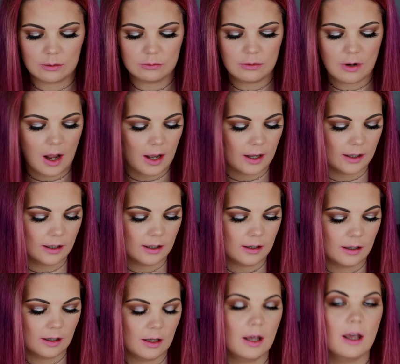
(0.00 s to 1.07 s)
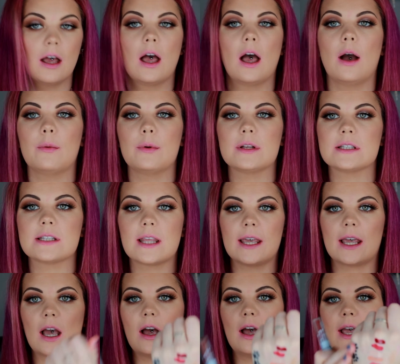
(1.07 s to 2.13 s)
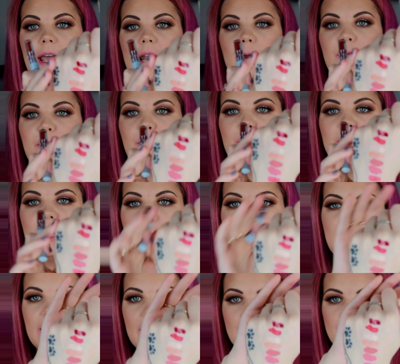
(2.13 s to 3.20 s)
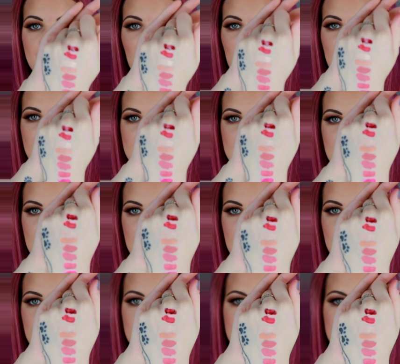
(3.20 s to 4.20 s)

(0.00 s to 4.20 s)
Why? That one's like a kind of plummy burgundy.